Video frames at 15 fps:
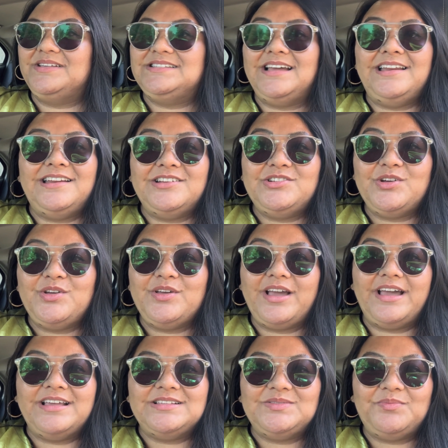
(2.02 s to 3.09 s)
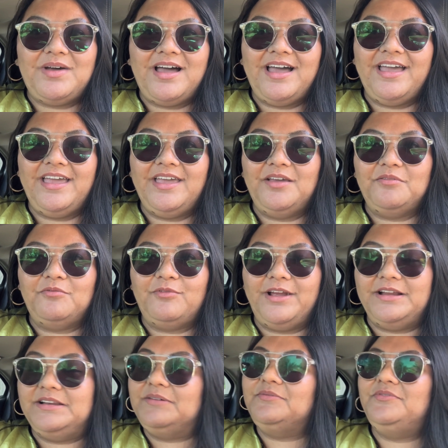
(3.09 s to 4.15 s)
excited to show you guys my
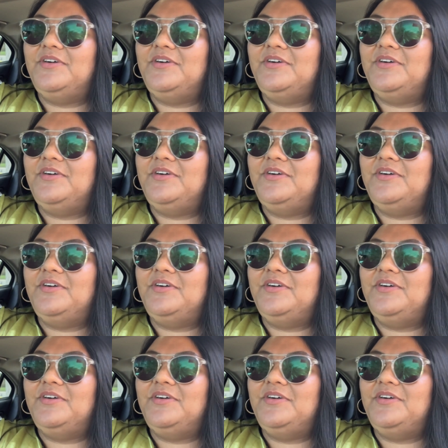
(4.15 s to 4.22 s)
random